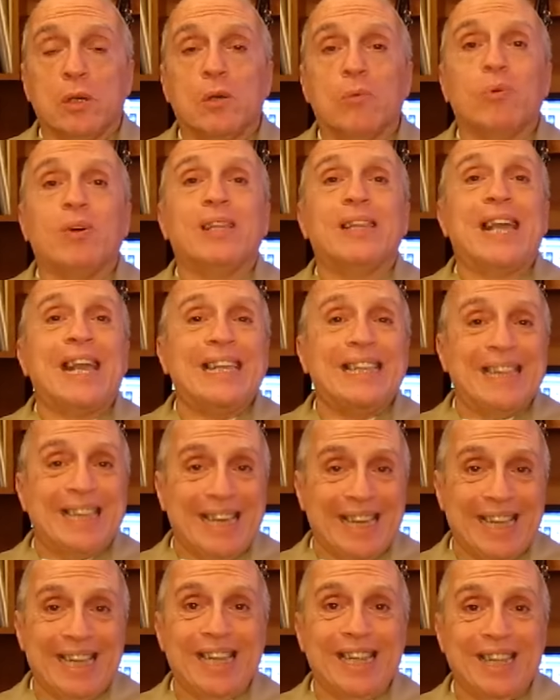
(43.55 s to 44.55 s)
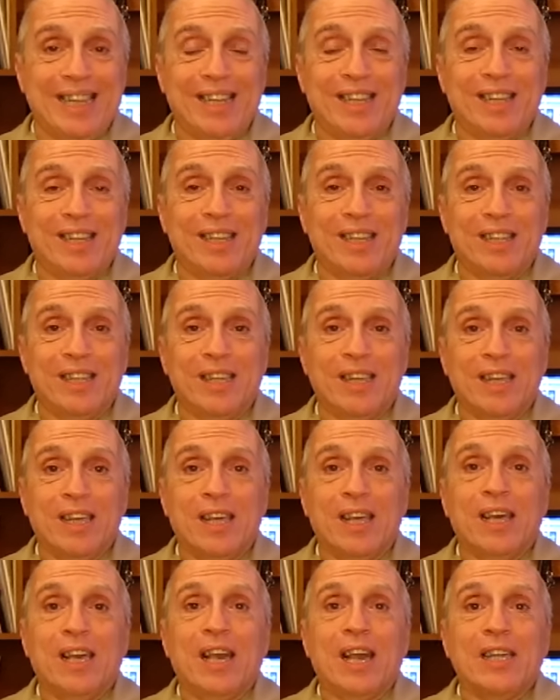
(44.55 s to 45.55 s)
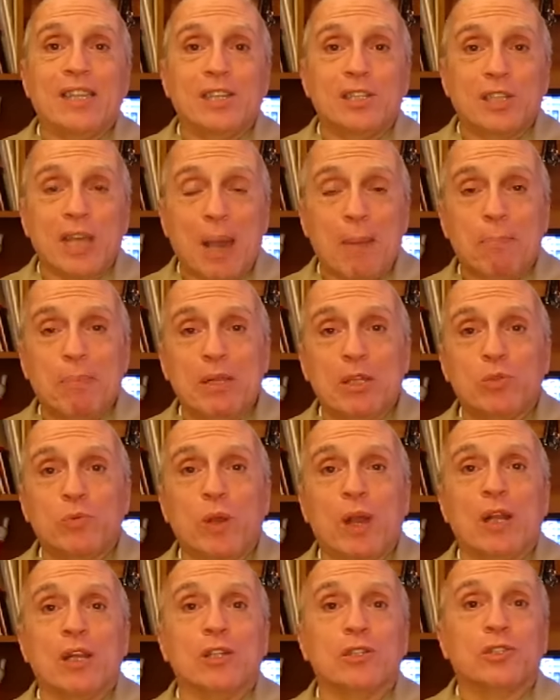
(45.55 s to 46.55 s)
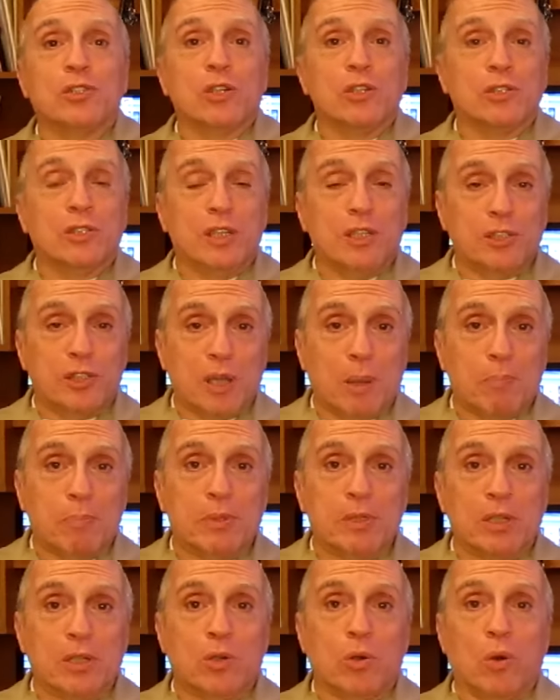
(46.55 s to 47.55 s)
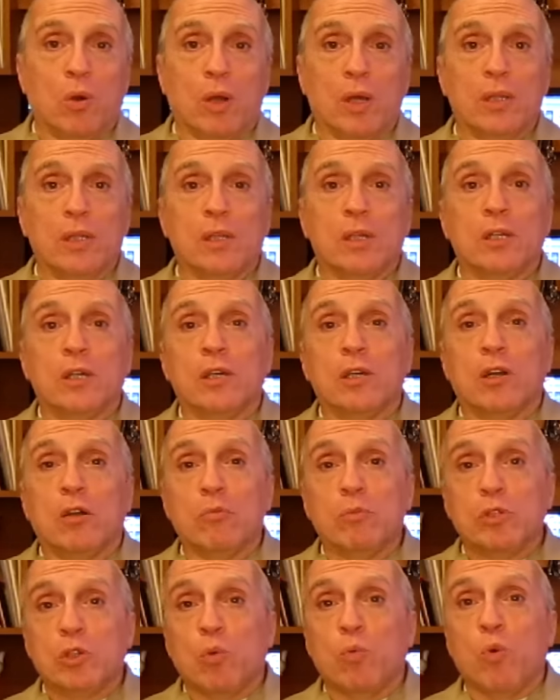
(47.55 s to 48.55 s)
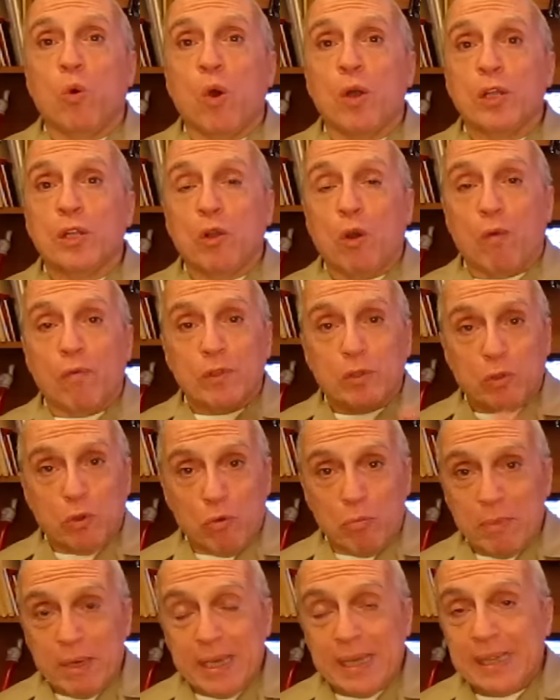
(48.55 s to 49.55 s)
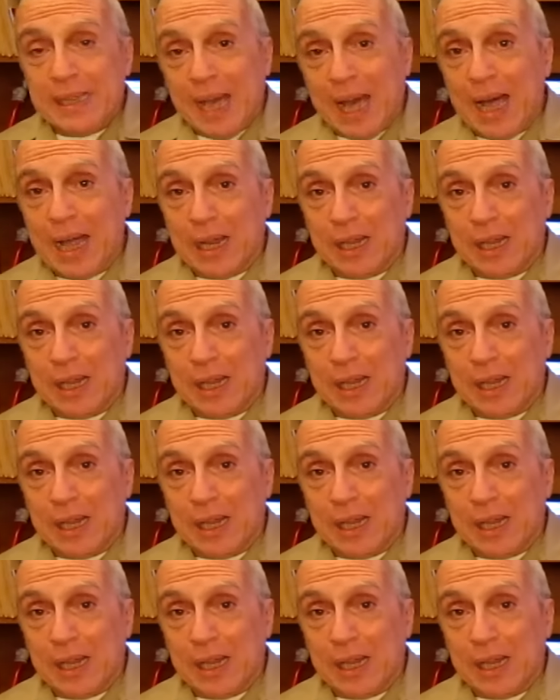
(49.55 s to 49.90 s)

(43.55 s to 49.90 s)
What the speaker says: Well, they did. And the Japanese whalers took Sea Shepherd to court and was awarded over $2 million.